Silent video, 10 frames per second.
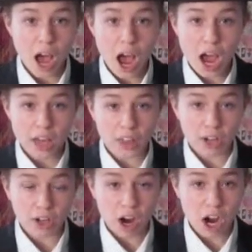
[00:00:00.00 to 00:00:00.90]
Hi
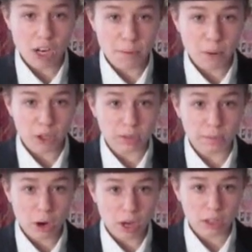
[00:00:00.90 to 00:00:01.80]
there, I am Martin
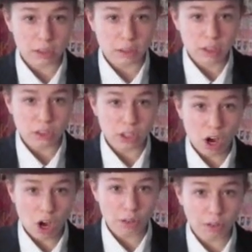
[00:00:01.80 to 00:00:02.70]
Pugh, the
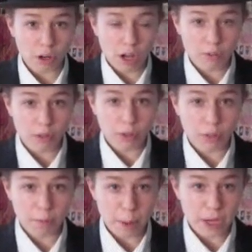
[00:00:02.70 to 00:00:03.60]
author of
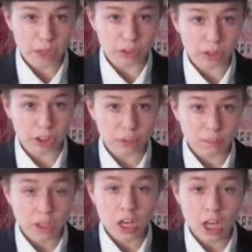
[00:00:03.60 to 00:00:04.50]
The Pankhurst.
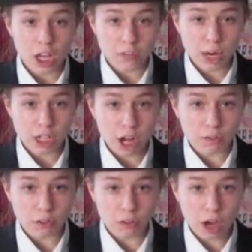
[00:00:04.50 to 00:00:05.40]
In my
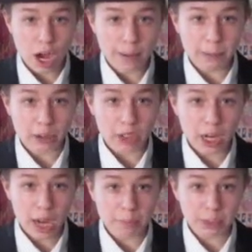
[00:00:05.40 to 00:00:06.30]
novel, I
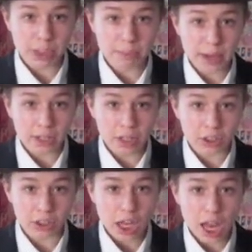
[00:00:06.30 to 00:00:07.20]
portray Emmeline
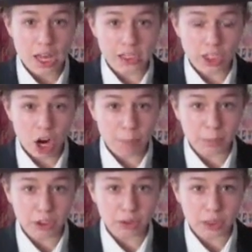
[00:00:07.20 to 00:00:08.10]
Pankhurst as an
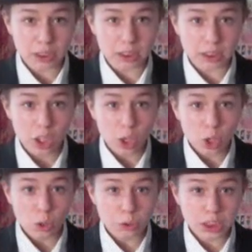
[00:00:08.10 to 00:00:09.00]
opportunist
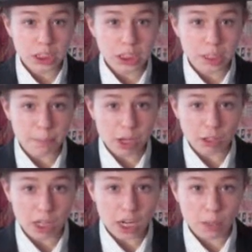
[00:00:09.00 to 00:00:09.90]
who seeks to
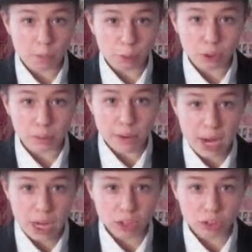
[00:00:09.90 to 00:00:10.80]
marry an important
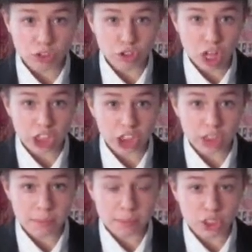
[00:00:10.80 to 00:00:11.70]
man so that she
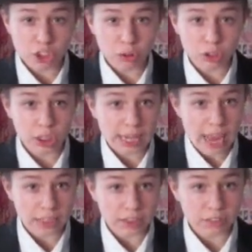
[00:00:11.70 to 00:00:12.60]
can be socially
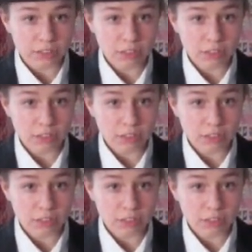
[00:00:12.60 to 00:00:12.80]
active.